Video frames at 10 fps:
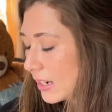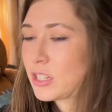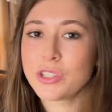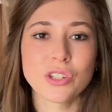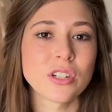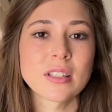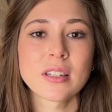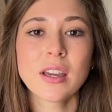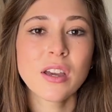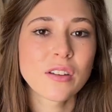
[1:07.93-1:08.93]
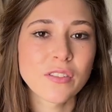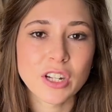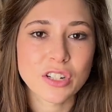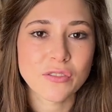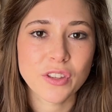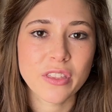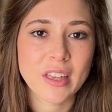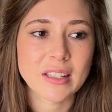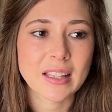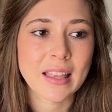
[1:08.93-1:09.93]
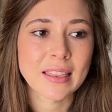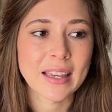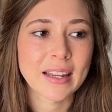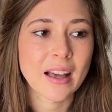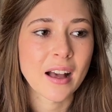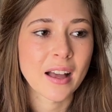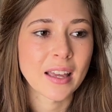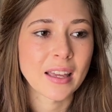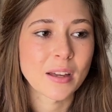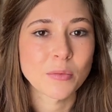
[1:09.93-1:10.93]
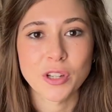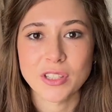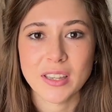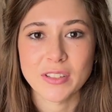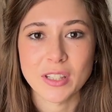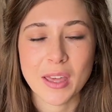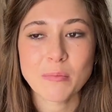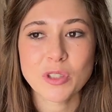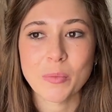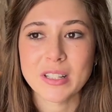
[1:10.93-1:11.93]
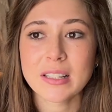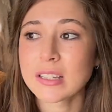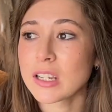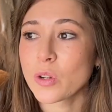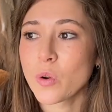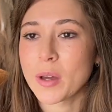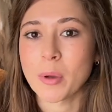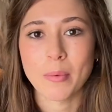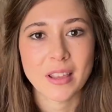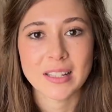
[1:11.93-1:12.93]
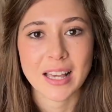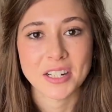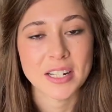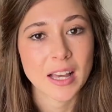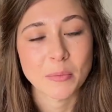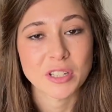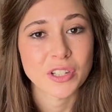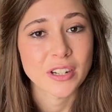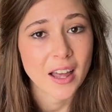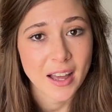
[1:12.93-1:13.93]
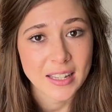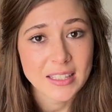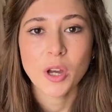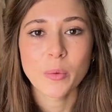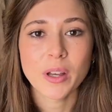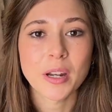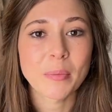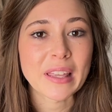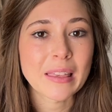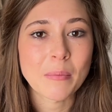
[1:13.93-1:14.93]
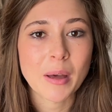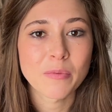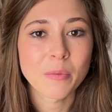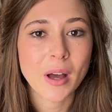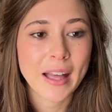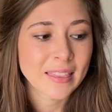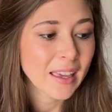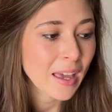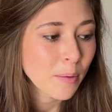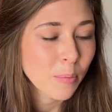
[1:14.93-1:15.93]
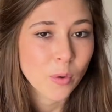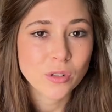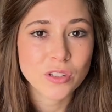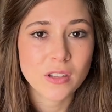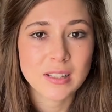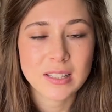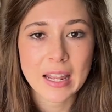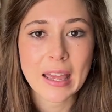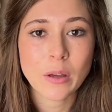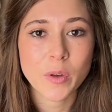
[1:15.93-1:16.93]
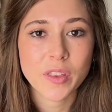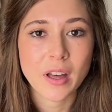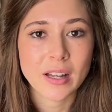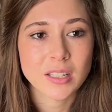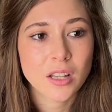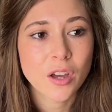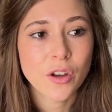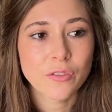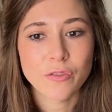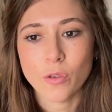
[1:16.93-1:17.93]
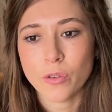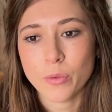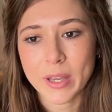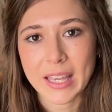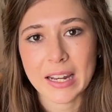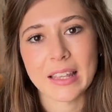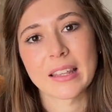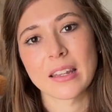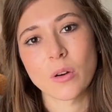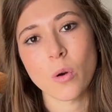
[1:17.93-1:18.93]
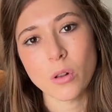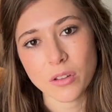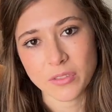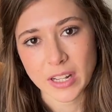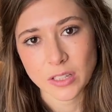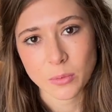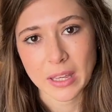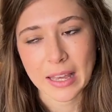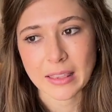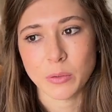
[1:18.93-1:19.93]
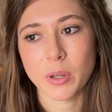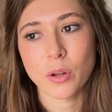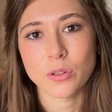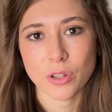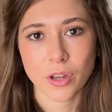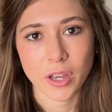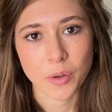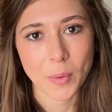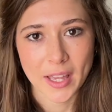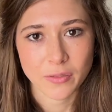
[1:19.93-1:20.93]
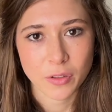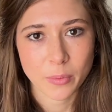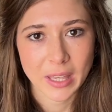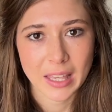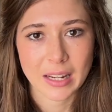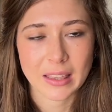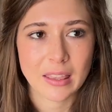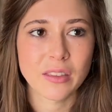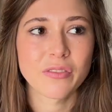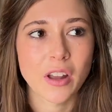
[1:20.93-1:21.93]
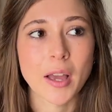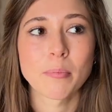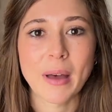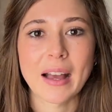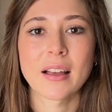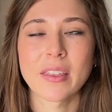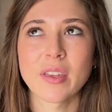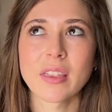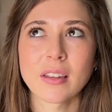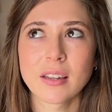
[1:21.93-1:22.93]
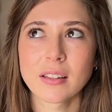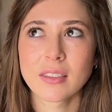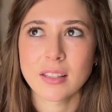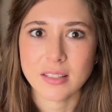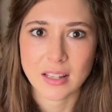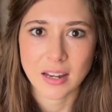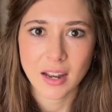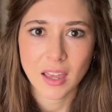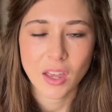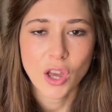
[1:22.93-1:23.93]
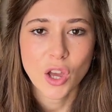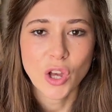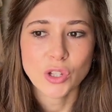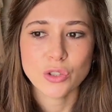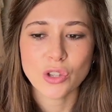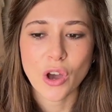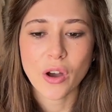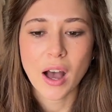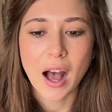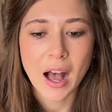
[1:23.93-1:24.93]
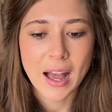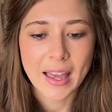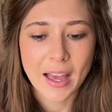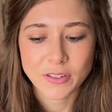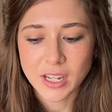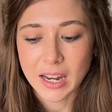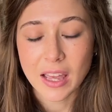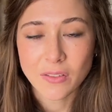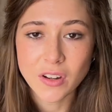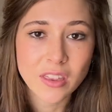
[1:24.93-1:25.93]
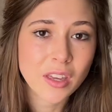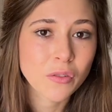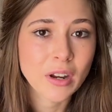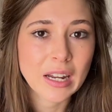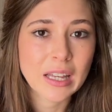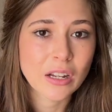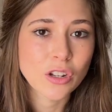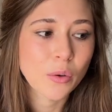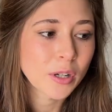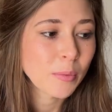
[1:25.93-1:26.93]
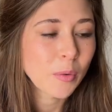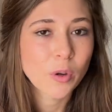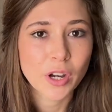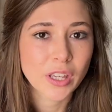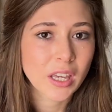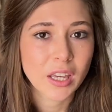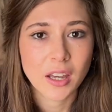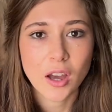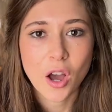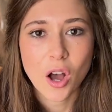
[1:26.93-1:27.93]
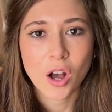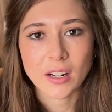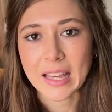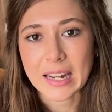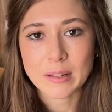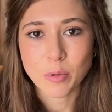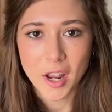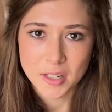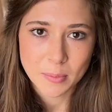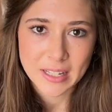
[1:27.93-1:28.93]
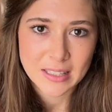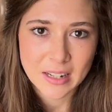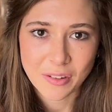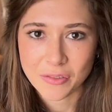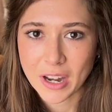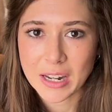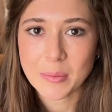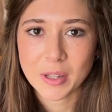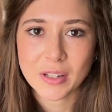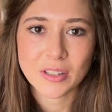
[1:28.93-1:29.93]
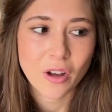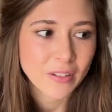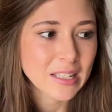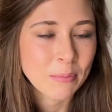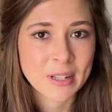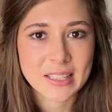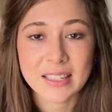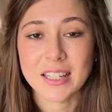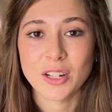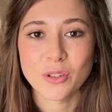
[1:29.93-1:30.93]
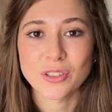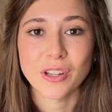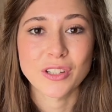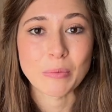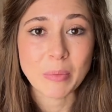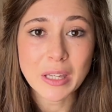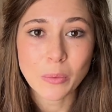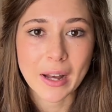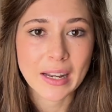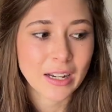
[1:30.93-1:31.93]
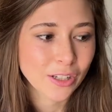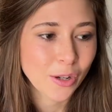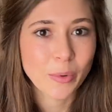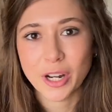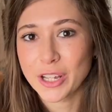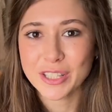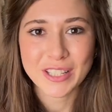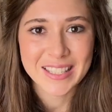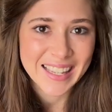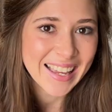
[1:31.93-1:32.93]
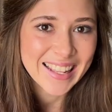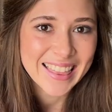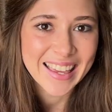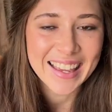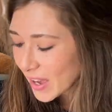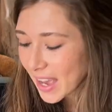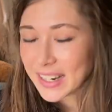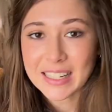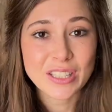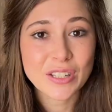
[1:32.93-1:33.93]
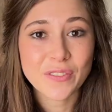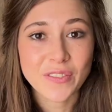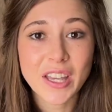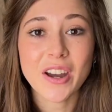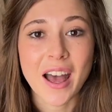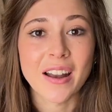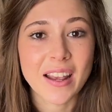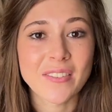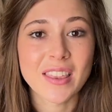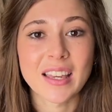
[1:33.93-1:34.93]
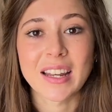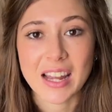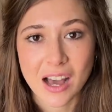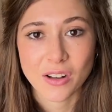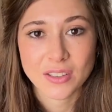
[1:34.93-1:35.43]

I need to just finish a few things and then I am going to give it to them. So my sister-in-law and my brother is actually coming tonight. We're going to pick them up at the airport. So they're staying with us for the weekend and then the whole of next week. And then we're also going away for the weekend and then they're flying back, I think, the Sunday. So I have to get everything ready and I don't want to be working on getting bridesmaid stuff ready because obviously my sister-in-law is going to be one and I don't want her to see anything. But I need to figure out everything now.